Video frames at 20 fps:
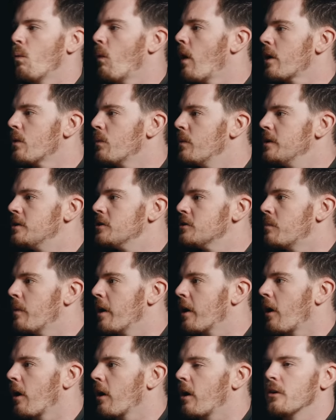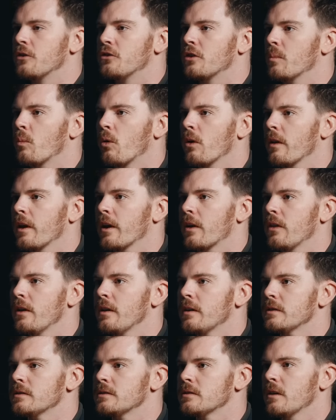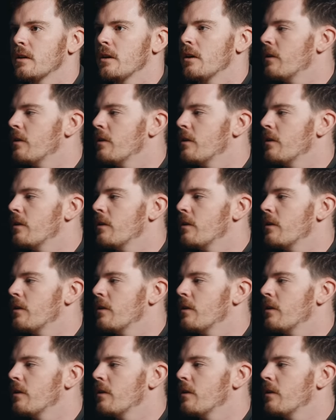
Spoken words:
Why don't we just make our country more like this?